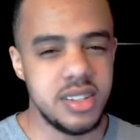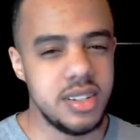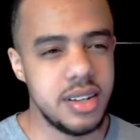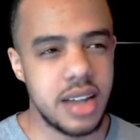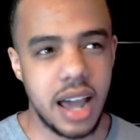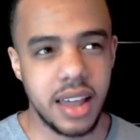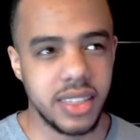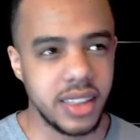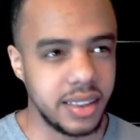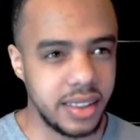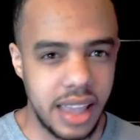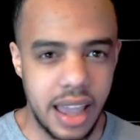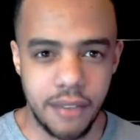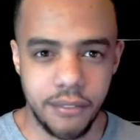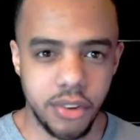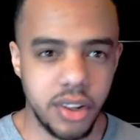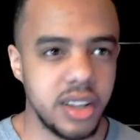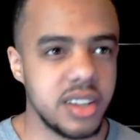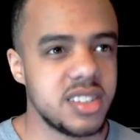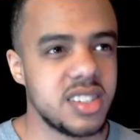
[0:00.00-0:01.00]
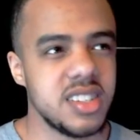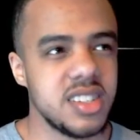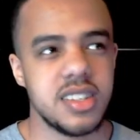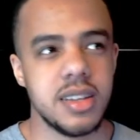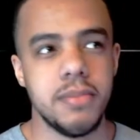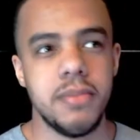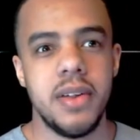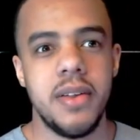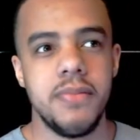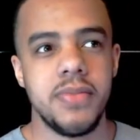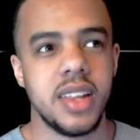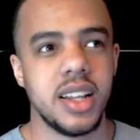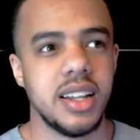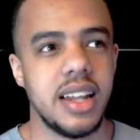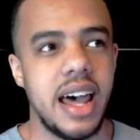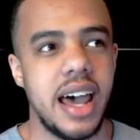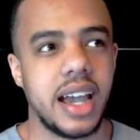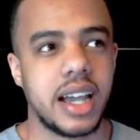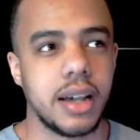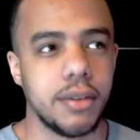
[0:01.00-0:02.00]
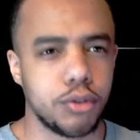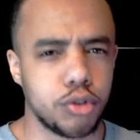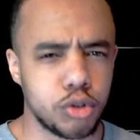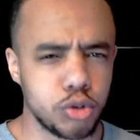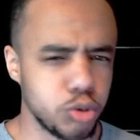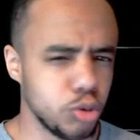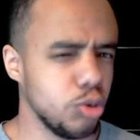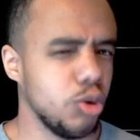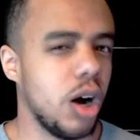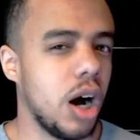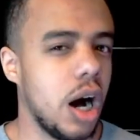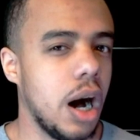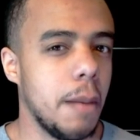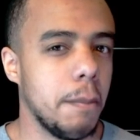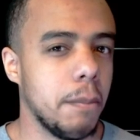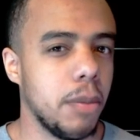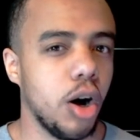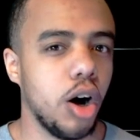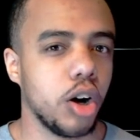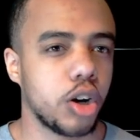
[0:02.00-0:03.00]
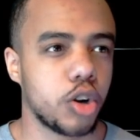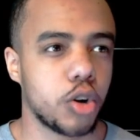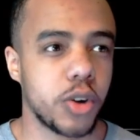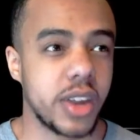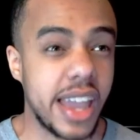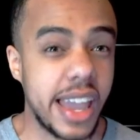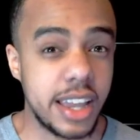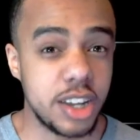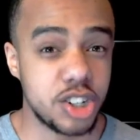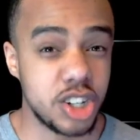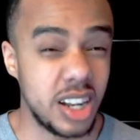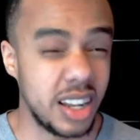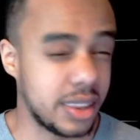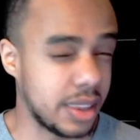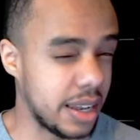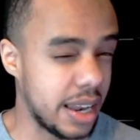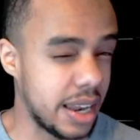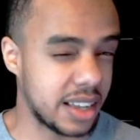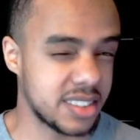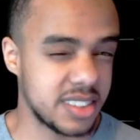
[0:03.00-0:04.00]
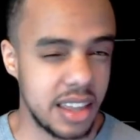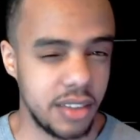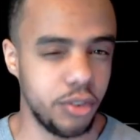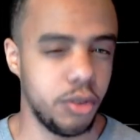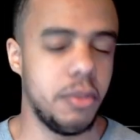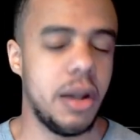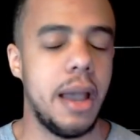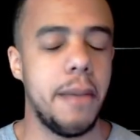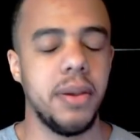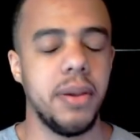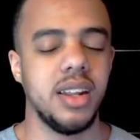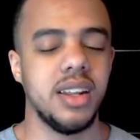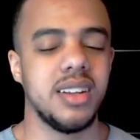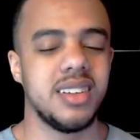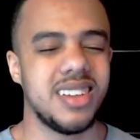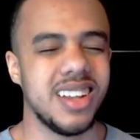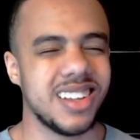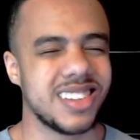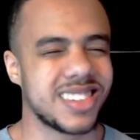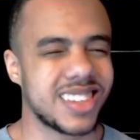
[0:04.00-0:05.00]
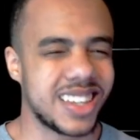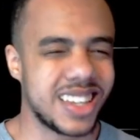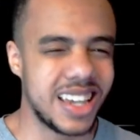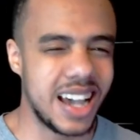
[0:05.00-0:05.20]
I think the athleticism, the lack of true on-ball creation at the next level, in my opinion, does